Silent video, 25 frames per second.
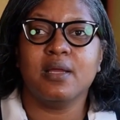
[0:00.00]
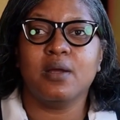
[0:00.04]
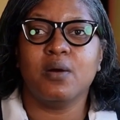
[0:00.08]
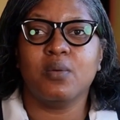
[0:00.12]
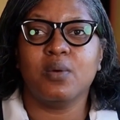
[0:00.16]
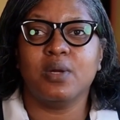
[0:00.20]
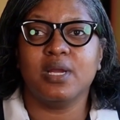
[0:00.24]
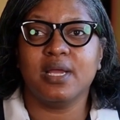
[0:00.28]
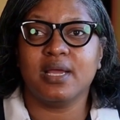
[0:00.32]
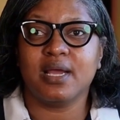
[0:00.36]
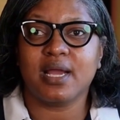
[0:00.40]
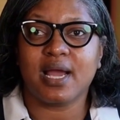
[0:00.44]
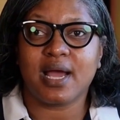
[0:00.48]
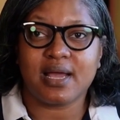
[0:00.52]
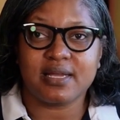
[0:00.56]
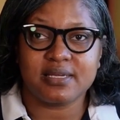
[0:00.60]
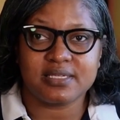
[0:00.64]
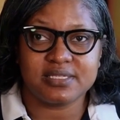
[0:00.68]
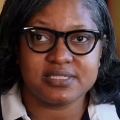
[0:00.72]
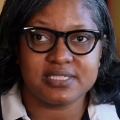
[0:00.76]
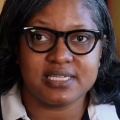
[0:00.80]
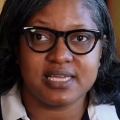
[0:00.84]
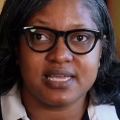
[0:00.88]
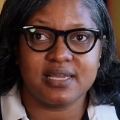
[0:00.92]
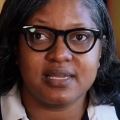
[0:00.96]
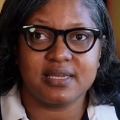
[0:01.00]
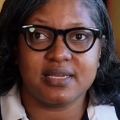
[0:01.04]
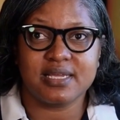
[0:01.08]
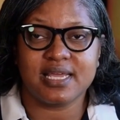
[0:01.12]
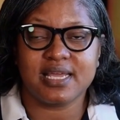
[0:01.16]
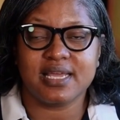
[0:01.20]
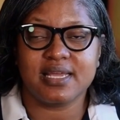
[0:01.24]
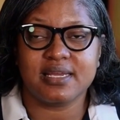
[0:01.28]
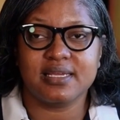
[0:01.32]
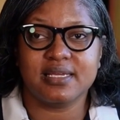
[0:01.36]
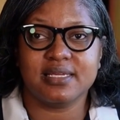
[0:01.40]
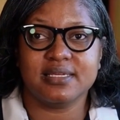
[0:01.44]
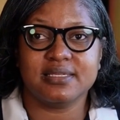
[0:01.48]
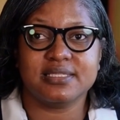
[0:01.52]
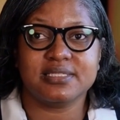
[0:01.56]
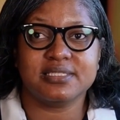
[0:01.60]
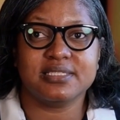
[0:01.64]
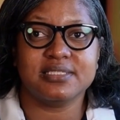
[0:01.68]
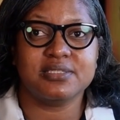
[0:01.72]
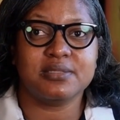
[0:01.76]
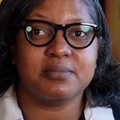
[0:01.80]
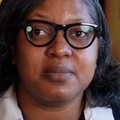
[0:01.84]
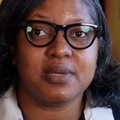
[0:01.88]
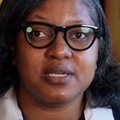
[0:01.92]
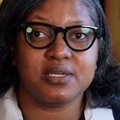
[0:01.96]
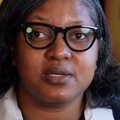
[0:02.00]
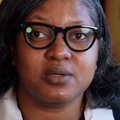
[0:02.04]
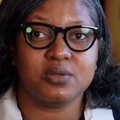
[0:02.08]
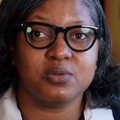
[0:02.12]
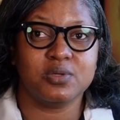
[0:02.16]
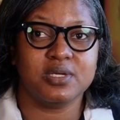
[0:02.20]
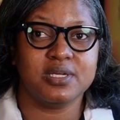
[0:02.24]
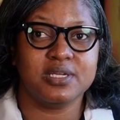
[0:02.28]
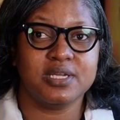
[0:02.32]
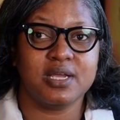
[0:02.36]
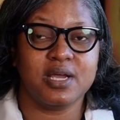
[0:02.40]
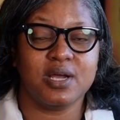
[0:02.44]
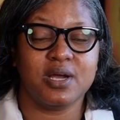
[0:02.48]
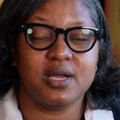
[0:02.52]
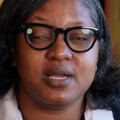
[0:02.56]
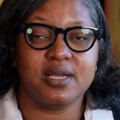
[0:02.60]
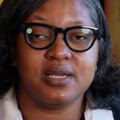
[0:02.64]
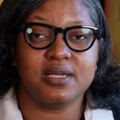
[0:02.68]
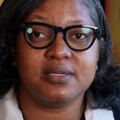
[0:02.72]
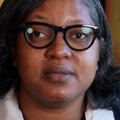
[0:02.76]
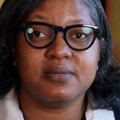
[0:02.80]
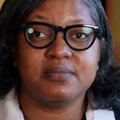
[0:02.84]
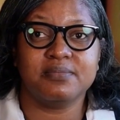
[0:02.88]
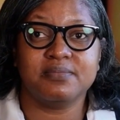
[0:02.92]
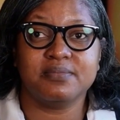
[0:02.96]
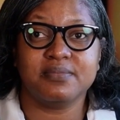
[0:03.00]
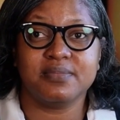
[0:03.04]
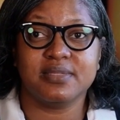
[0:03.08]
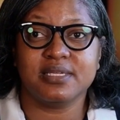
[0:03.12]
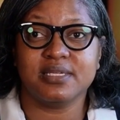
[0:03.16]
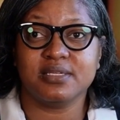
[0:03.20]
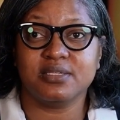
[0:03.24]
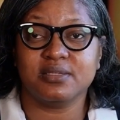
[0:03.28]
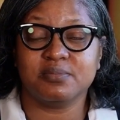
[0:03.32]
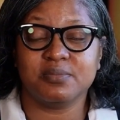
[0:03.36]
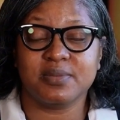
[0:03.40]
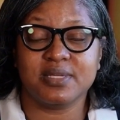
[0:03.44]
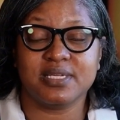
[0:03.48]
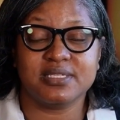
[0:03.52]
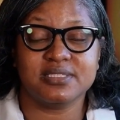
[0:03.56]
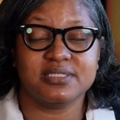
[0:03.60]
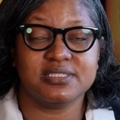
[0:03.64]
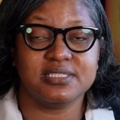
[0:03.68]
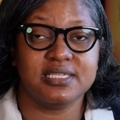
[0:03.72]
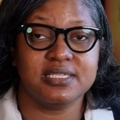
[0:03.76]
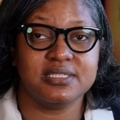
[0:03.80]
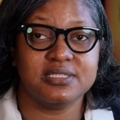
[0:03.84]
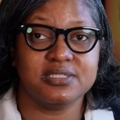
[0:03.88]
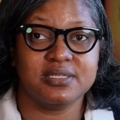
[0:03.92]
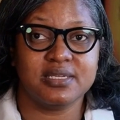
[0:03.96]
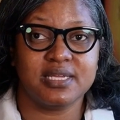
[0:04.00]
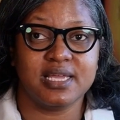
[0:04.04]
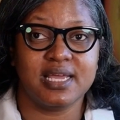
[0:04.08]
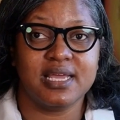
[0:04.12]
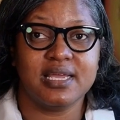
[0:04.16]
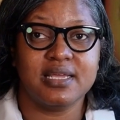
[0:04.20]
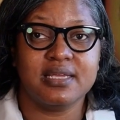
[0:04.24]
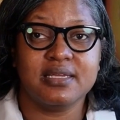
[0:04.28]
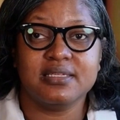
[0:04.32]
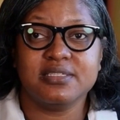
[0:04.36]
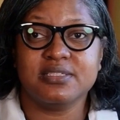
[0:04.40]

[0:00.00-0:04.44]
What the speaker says: Well, I understand. Okay. It just depends on where you are in your business. Okay.